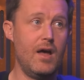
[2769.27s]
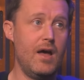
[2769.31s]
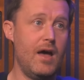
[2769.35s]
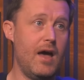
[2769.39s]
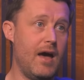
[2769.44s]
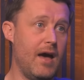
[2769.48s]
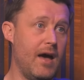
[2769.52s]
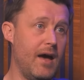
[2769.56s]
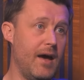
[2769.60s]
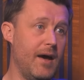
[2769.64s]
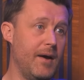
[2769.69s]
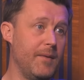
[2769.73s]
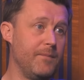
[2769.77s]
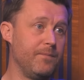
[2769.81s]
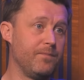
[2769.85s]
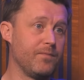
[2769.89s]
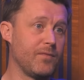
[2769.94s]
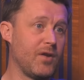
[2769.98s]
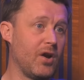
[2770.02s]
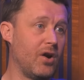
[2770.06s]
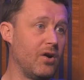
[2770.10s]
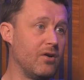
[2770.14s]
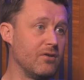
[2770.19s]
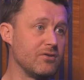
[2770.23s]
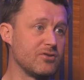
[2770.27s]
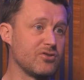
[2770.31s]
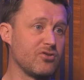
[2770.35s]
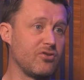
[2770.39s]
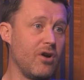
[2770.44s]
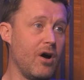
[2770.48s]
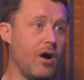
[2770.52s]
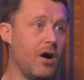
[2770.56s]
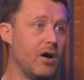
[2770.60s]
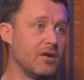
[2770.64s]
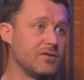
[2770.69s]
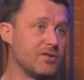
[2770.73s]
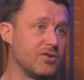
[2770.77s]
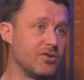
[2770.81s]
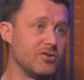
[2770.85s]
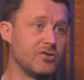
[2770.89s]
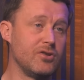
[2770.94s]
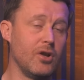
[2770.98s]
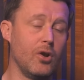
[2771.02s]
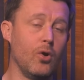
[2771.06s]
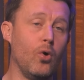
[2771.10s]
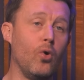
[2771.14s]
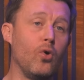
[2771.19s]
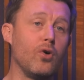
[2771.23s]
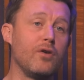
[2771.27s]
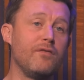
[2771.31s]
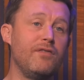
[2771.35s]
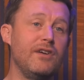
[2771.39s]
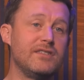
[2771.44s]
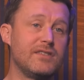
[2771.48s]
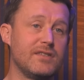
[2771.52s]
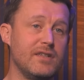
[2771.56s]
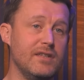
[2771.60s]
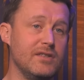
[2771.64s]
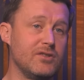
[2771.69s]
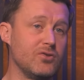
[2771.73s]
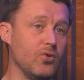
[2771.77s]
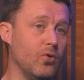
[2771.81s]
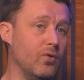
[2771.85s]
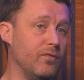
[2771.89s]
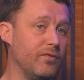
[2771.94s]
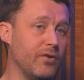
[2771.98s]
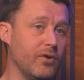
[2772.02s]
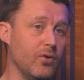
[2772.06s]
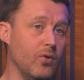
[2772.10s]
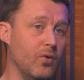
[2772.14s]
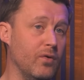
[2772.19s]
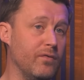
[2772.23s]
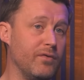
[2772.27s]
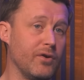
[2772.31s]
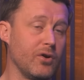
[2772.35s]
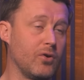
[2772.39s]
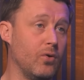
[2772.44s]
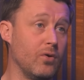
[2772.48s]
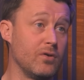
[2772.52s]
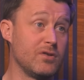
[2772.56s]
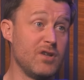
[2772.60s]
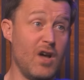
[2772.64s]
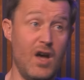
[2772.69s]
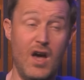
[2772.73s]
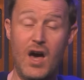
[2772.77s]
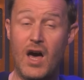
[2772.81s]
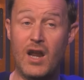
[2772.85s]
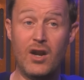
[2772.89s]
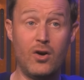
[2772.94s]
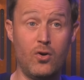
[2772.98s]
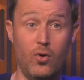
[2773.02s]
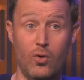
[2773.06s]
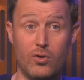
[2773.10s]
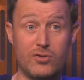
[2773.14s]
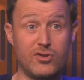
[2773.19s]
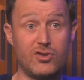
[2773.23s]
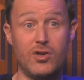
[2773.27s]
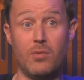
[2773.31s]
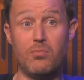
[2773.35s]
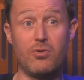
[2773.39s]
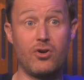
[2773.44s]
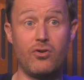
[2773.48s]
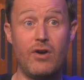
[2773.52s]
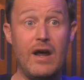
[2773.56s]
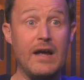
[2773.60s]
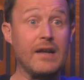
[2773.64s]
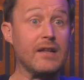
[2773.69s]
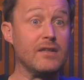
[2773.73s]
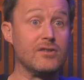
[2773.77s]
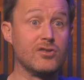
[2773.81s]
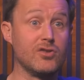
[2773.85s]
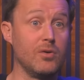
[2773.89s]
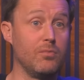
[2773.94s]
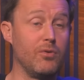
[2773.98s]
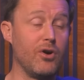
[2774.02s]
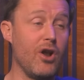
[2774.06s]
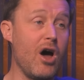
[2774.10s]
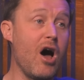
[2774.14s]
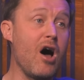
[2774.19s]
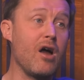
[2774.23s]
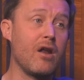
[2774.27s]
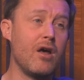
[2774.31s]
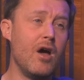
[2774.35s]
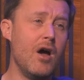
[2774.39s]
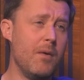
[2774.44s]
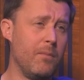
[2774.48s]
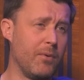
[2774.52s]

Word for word: Um, Turner's Cross. There's a load of incidents over the over the course, and of course some are correct and some are not. Yeah.